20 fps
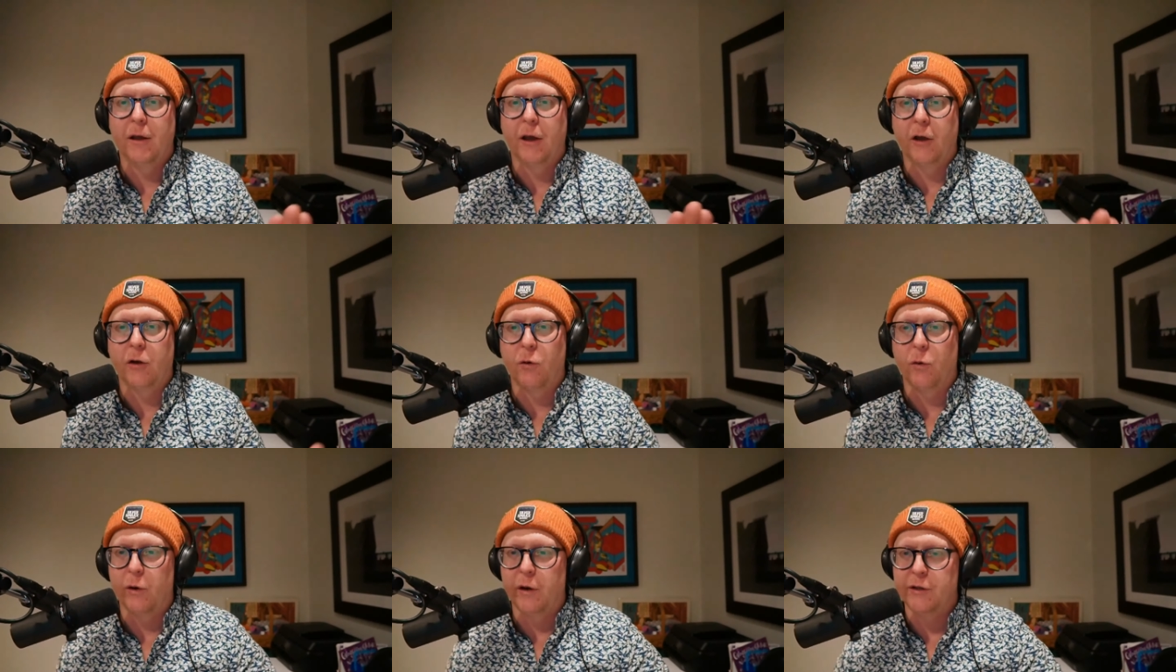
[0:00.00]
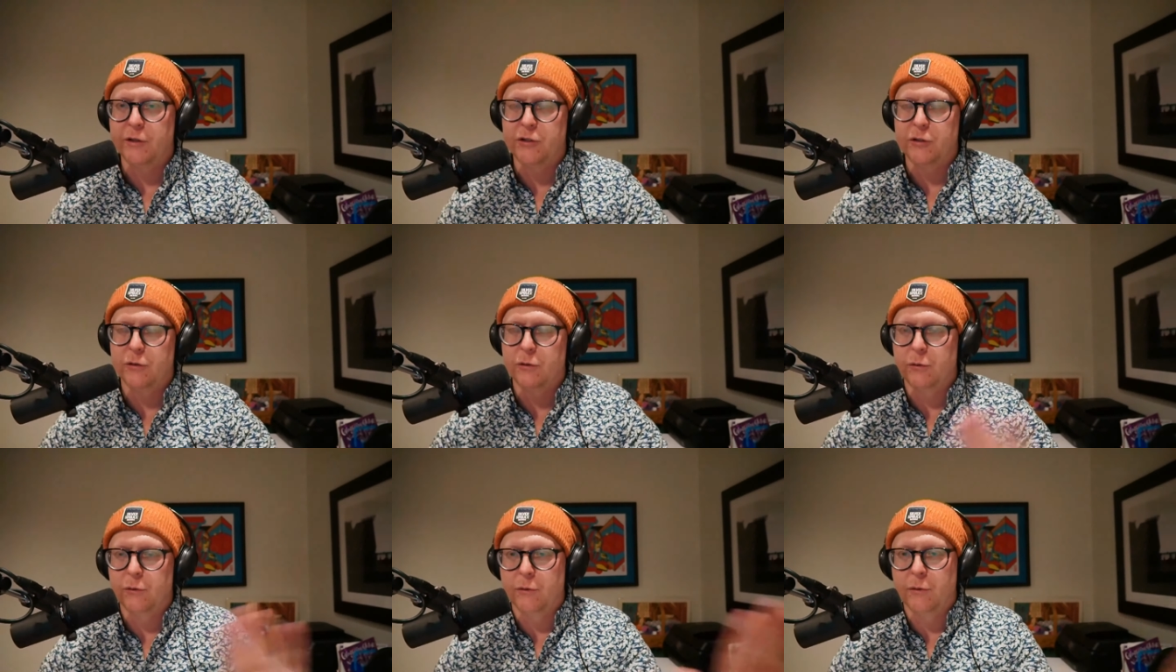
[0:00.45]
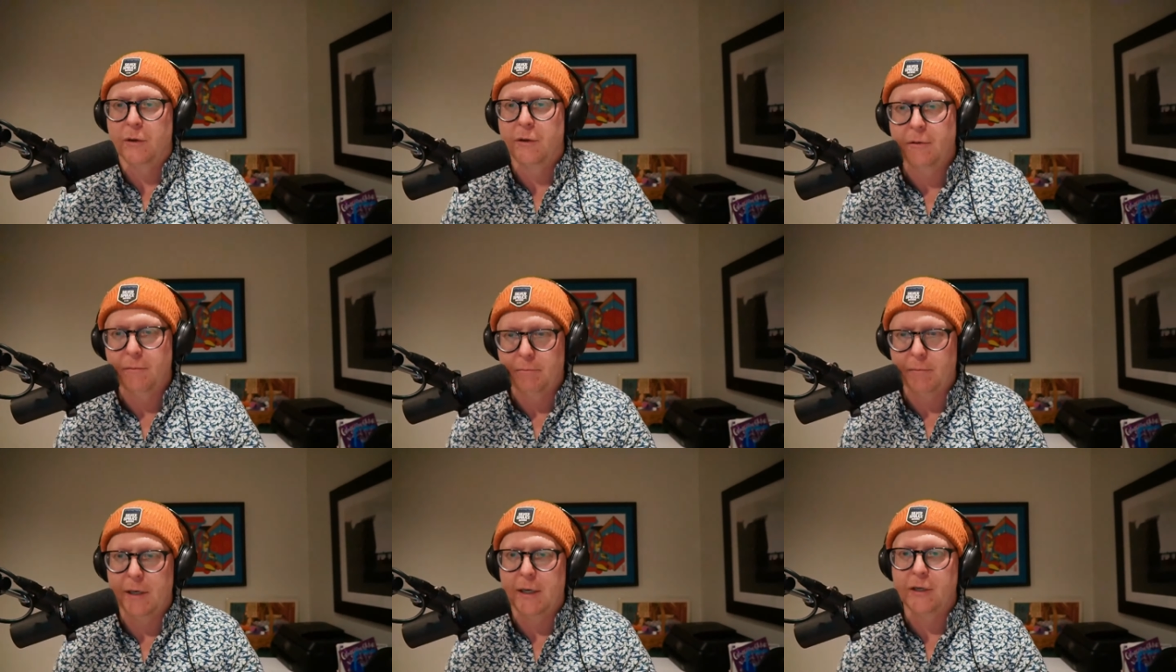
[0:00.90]
according to
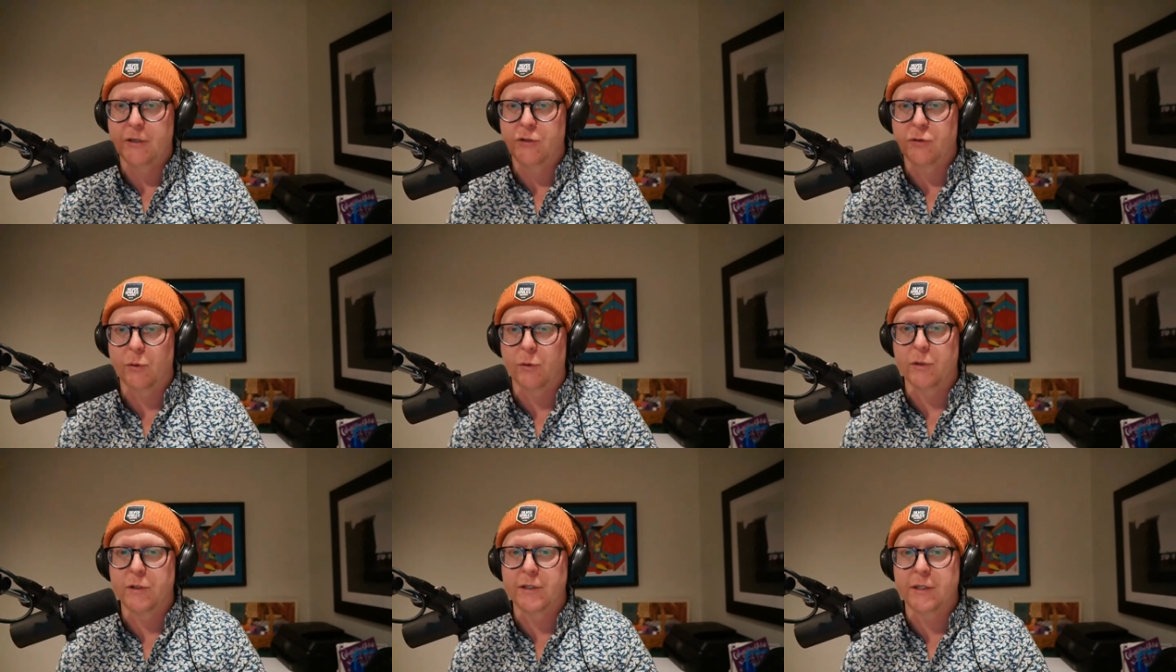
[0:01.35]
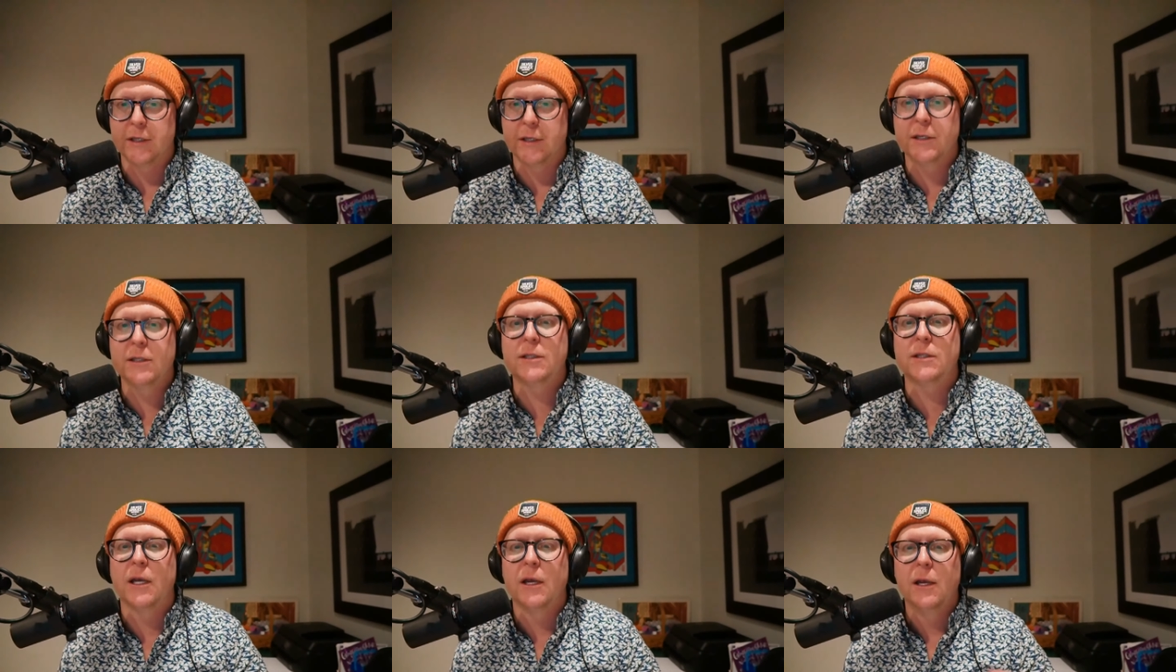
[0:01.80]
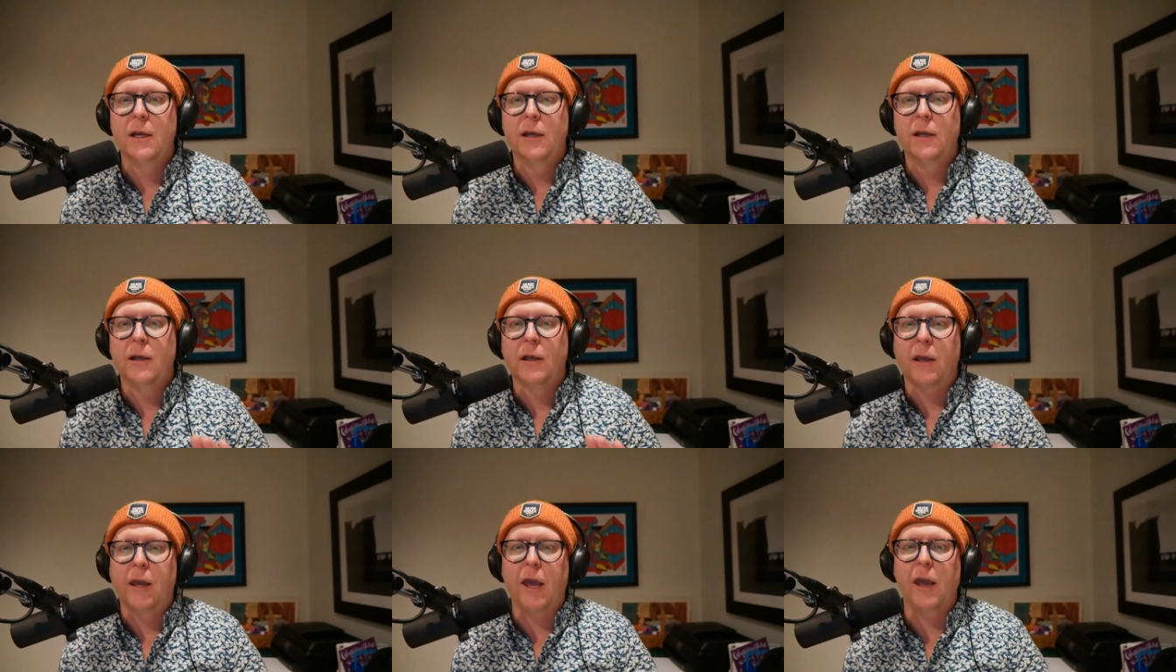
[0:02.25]
many sources,
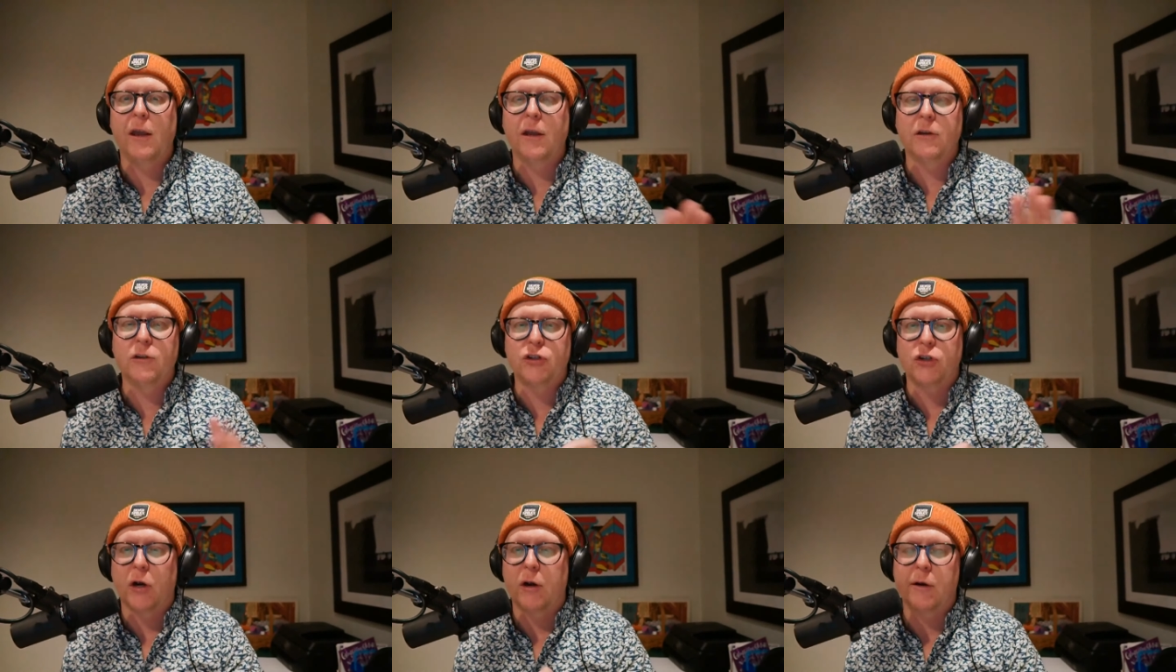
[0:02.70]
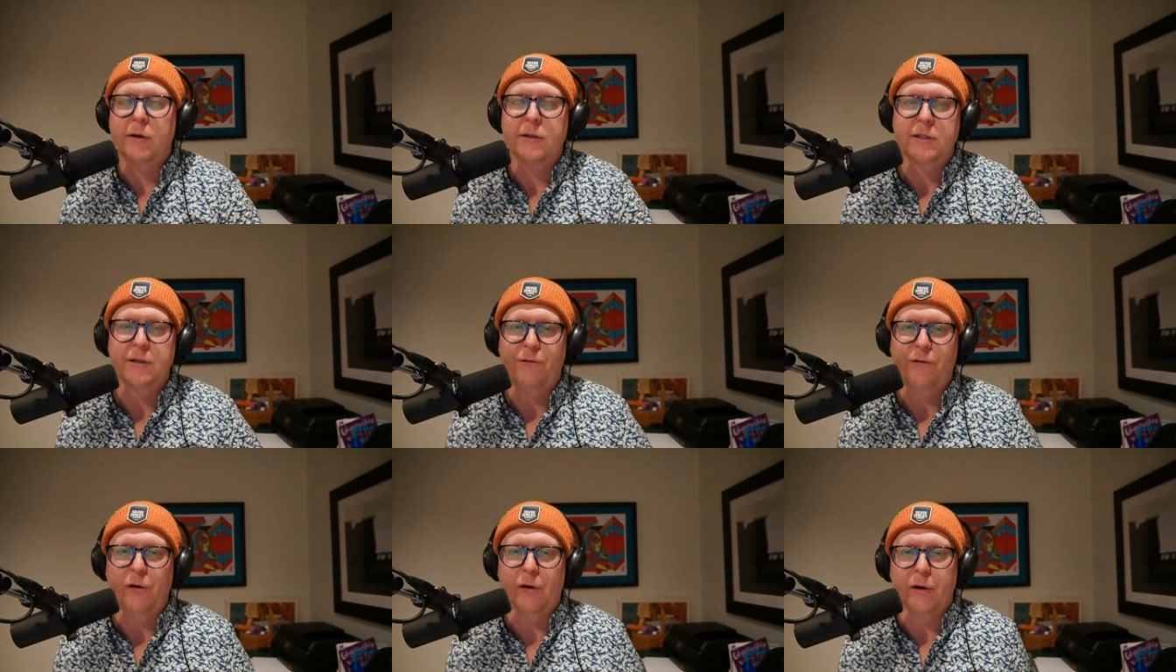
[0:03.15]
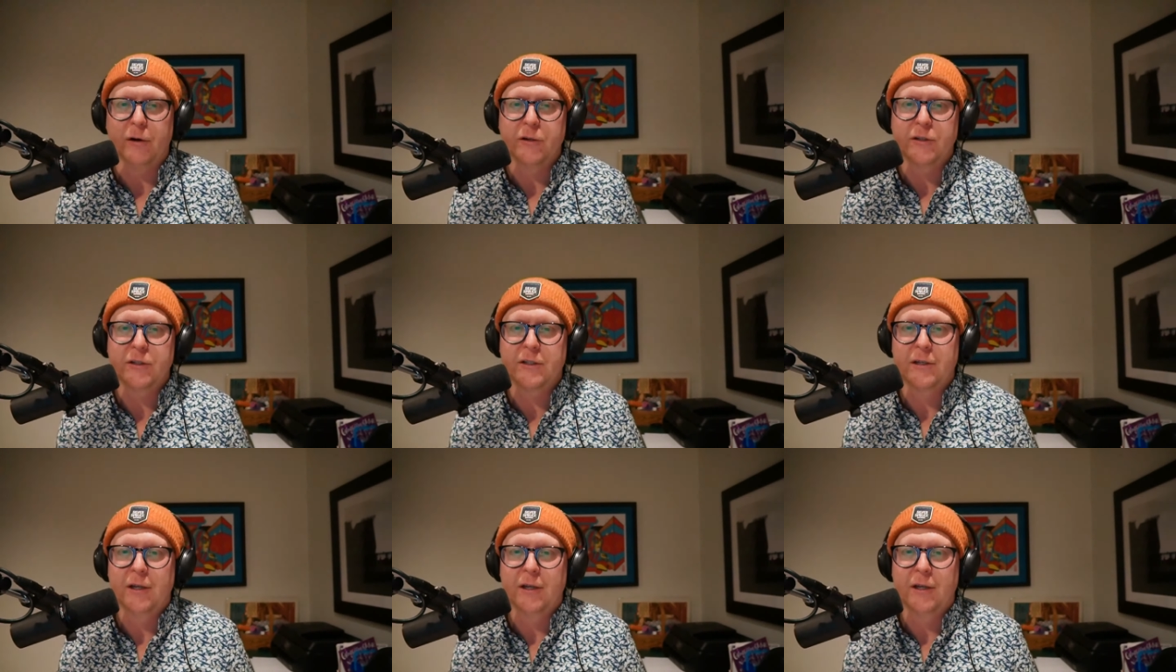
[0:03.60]
King Charles I